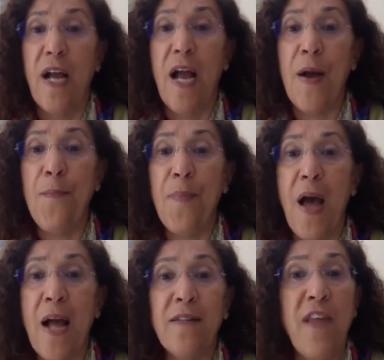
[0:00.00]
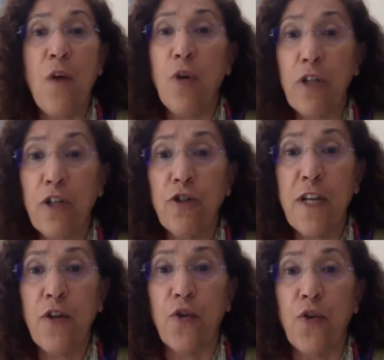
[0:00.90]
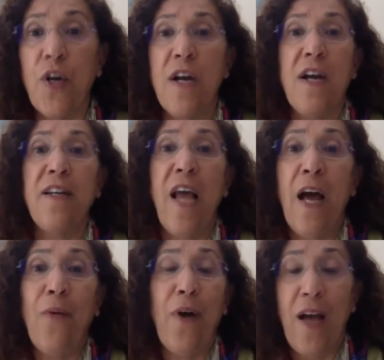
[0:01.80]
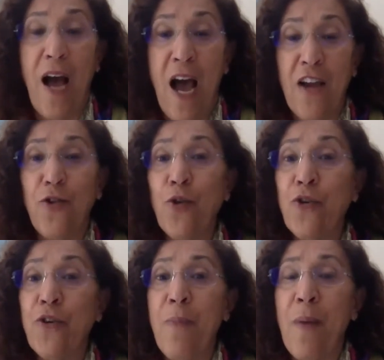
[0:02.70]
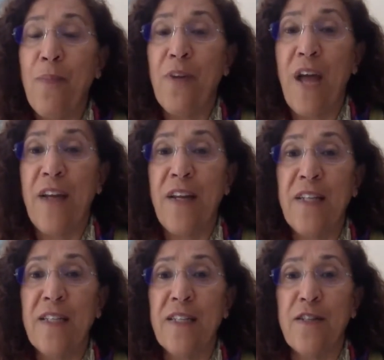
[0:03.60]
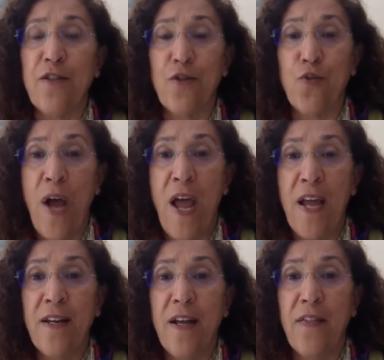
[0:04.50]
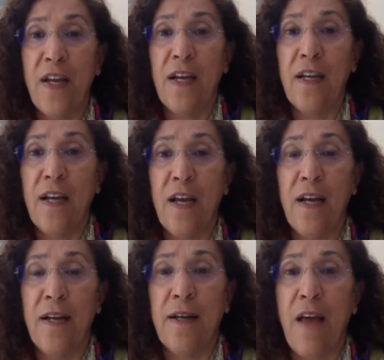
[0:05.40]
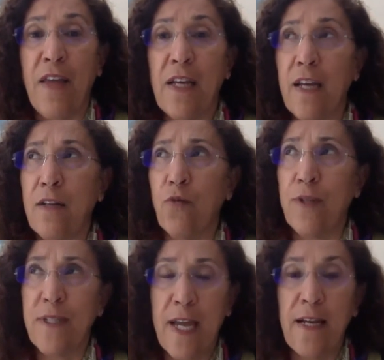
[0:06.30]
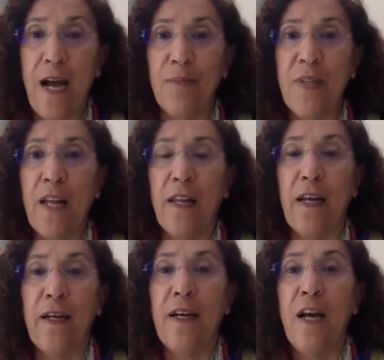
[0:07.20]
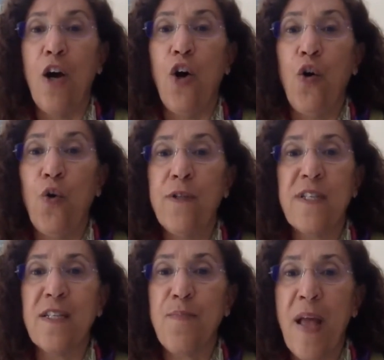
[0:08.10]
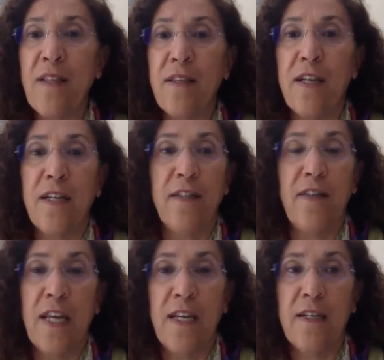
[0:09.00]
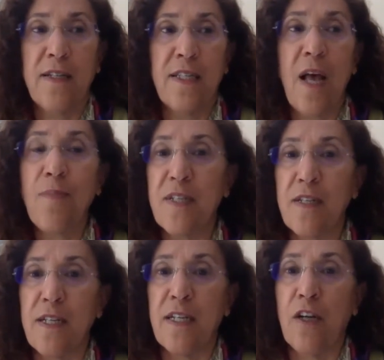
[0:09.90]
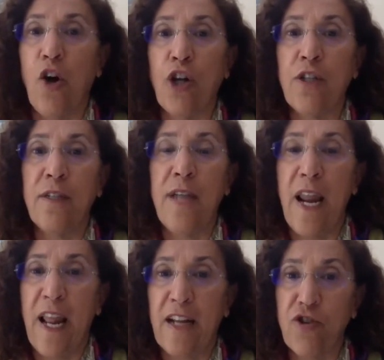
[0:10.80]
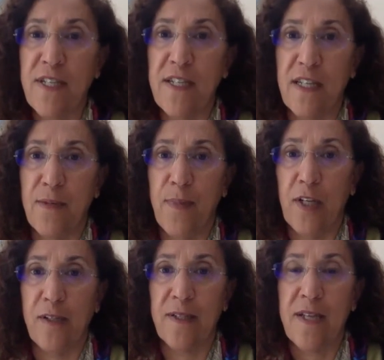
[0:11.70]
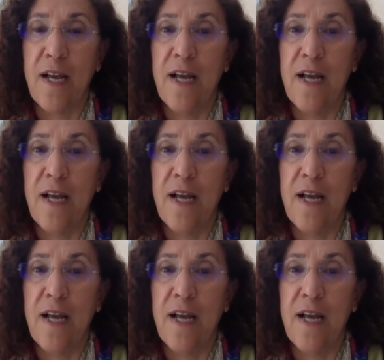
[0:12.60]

And they will continue. Now, I do remember an incident when I think it was King Abdullah who suspended the subsidy on electricity bills.